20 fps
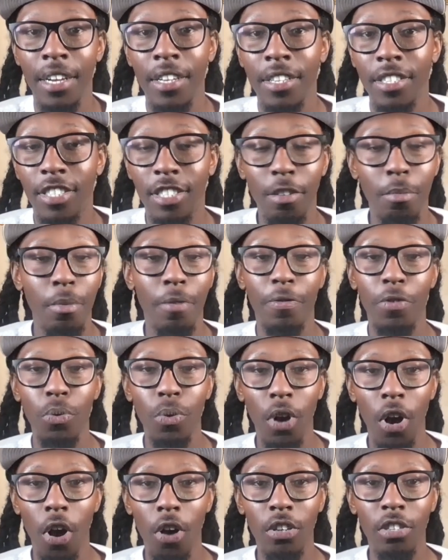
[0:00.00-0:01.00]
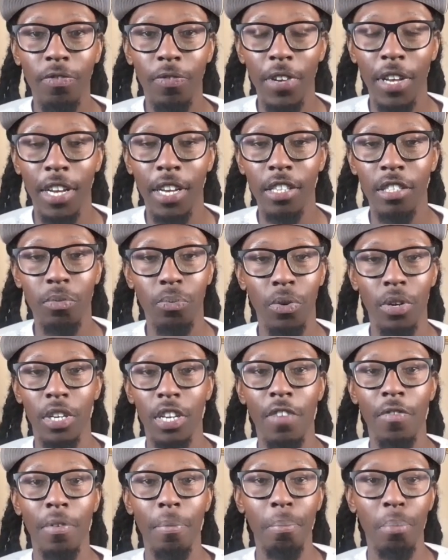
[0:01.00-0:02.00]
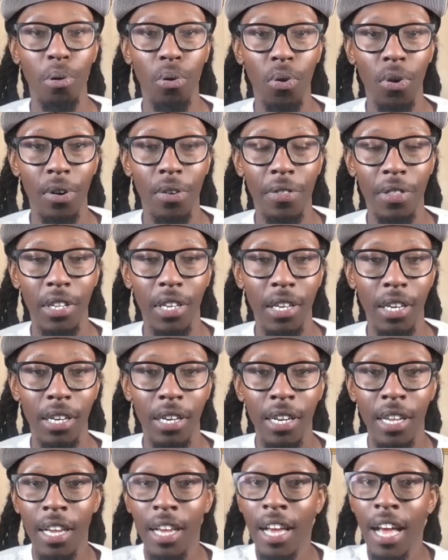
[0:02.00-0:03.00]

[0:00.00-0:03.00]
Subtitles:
Some of you Hawks fans weren't even born then.